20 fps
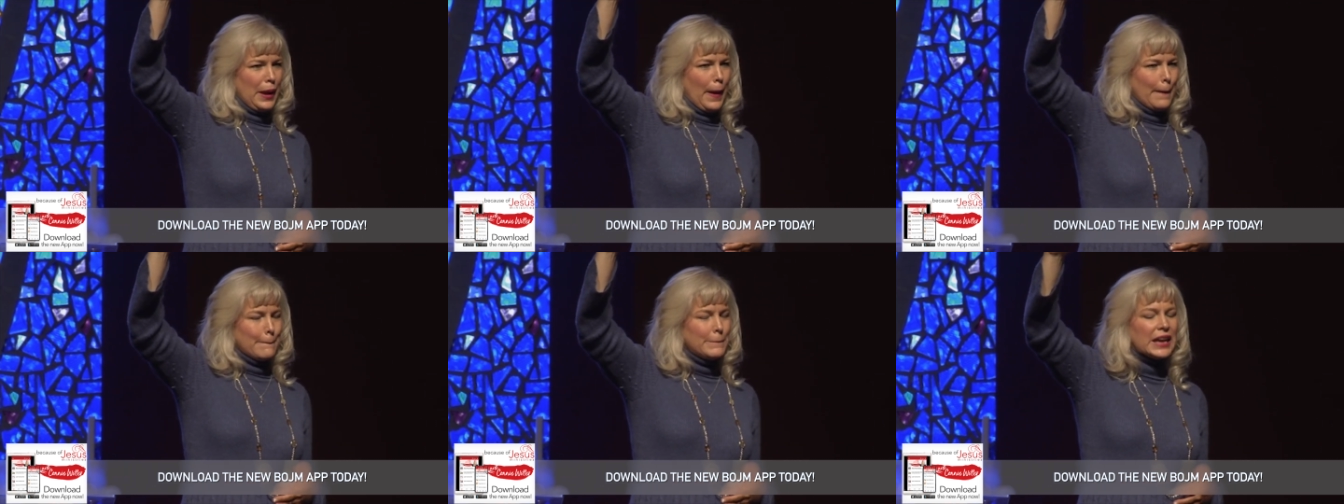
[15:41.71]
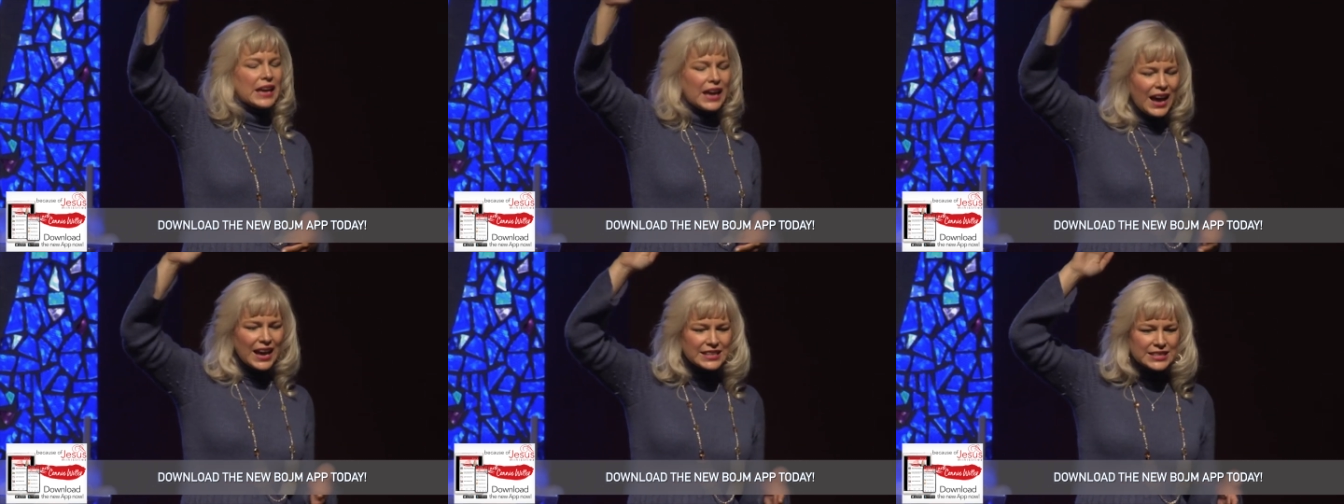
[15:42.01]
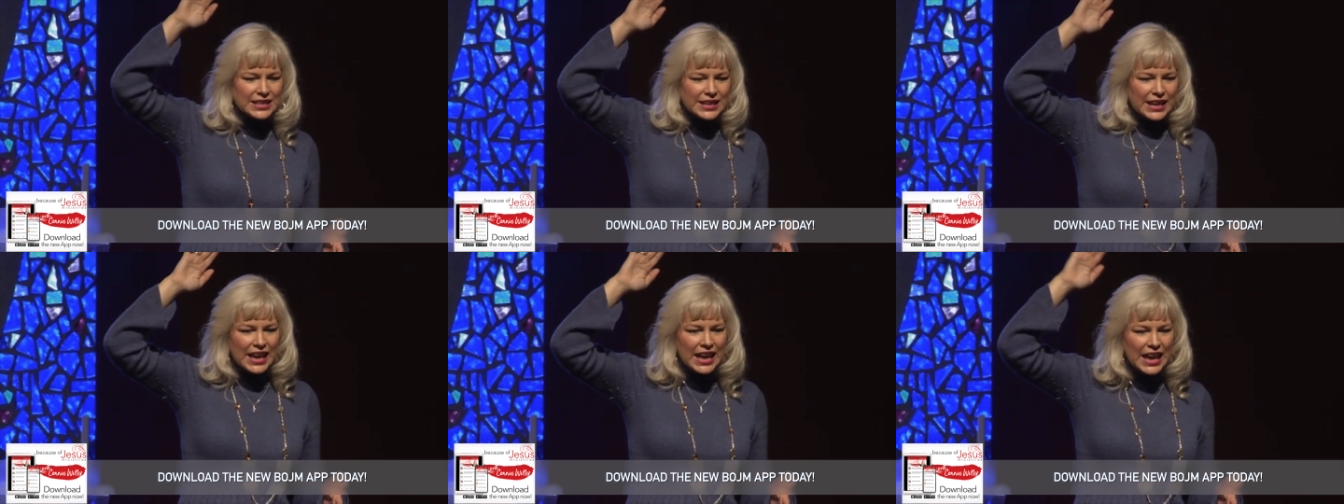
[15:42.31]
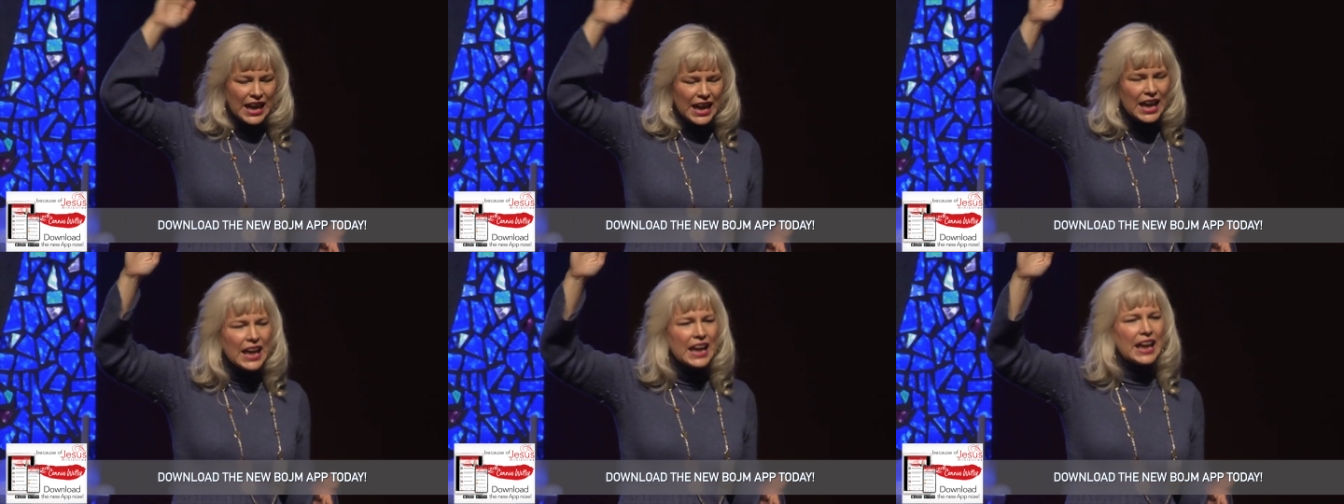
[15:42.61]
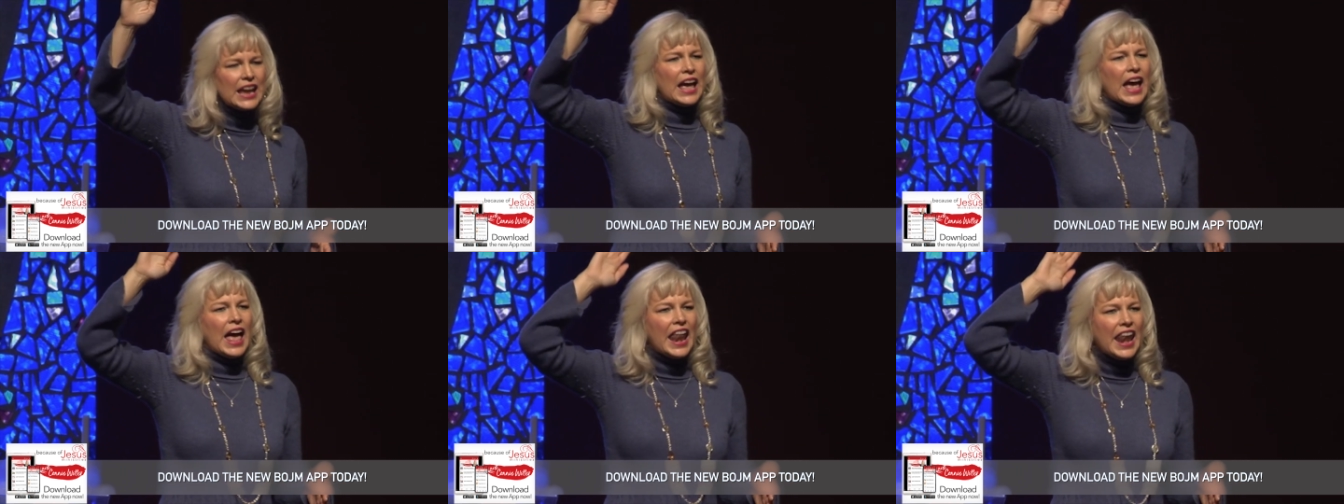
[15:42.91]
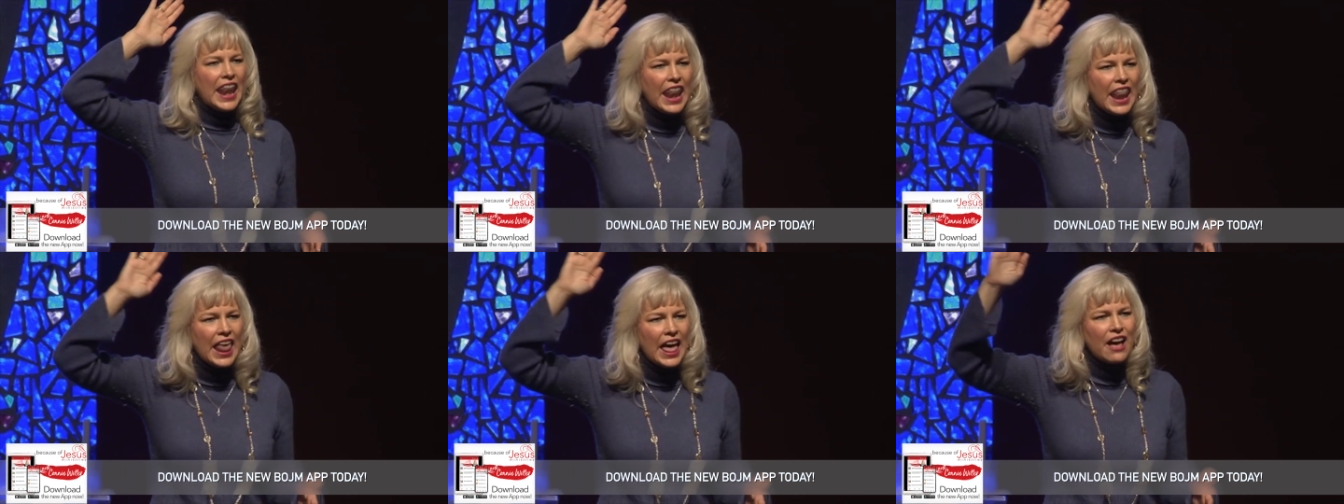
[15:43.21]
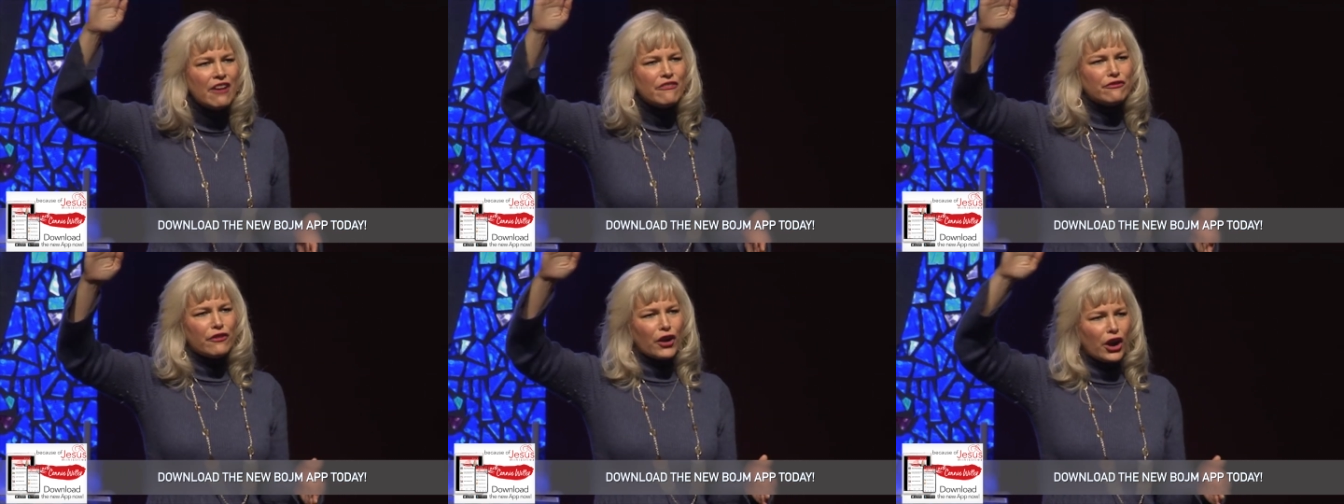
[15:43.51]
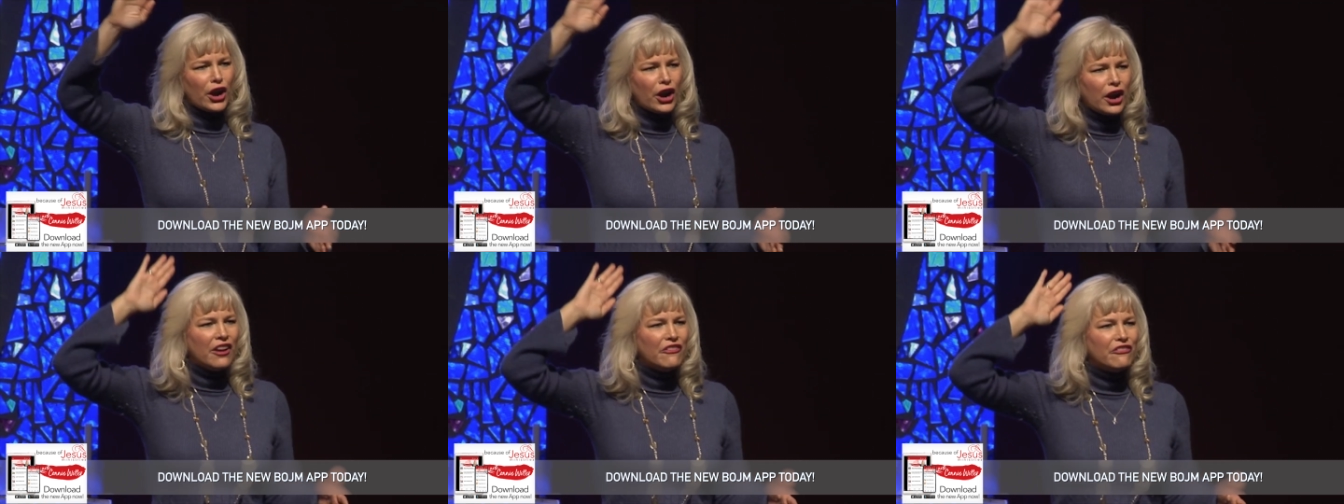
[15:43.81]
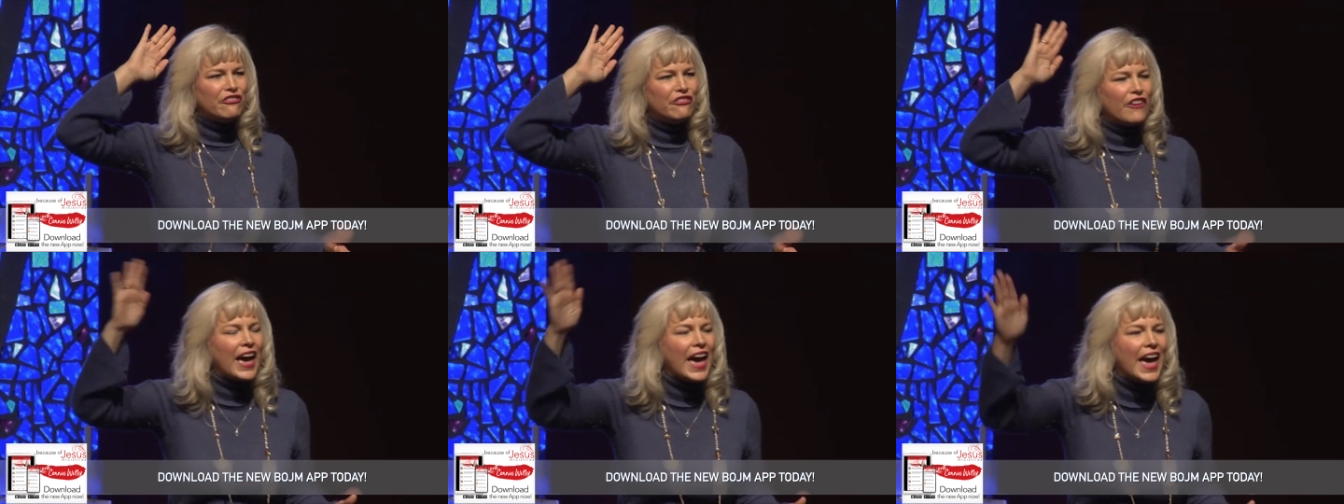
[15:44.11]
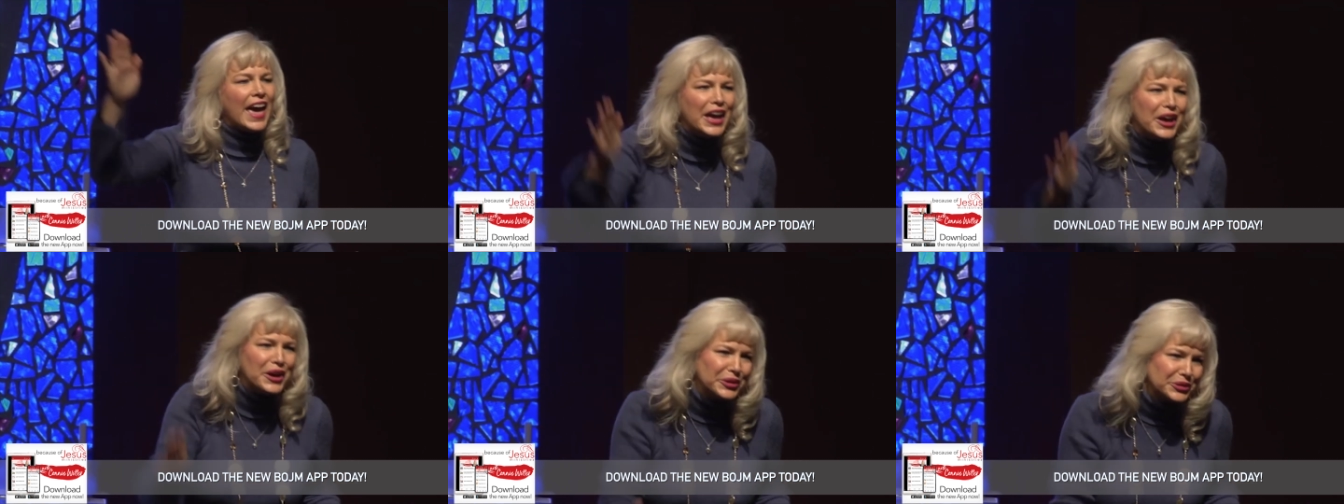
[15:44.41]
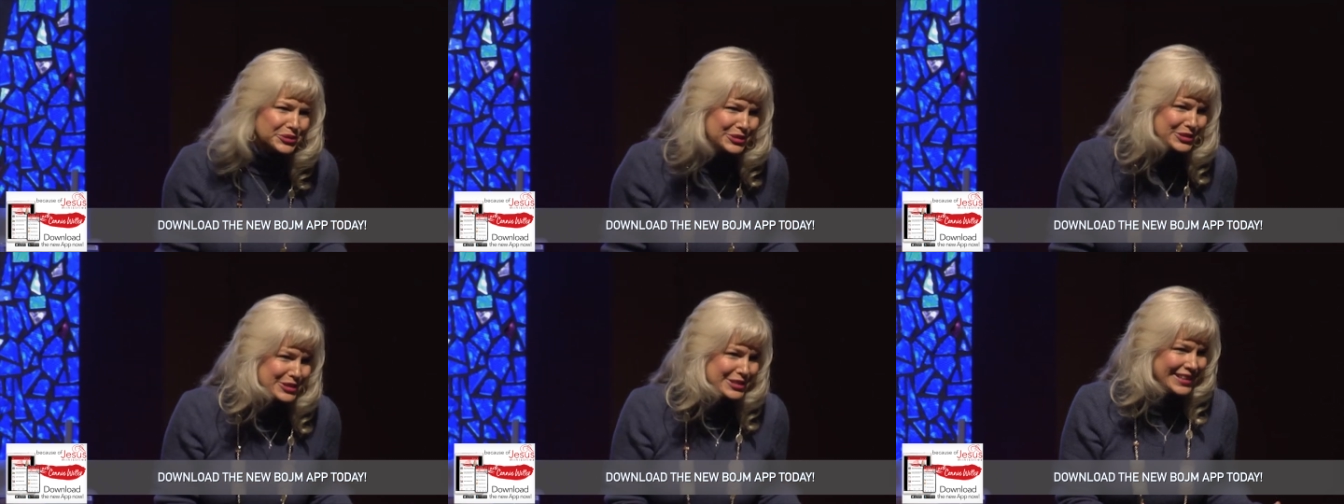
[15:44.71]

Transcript: because he never fails.